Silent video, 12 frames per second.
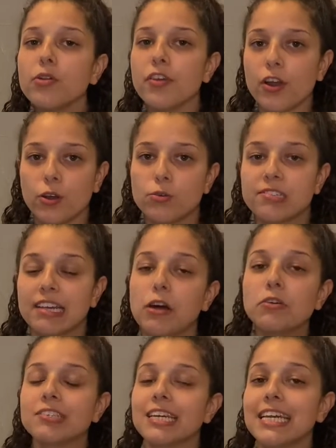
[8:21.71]
the host
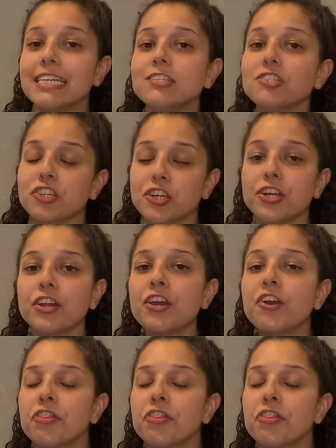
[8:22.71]
cell to insert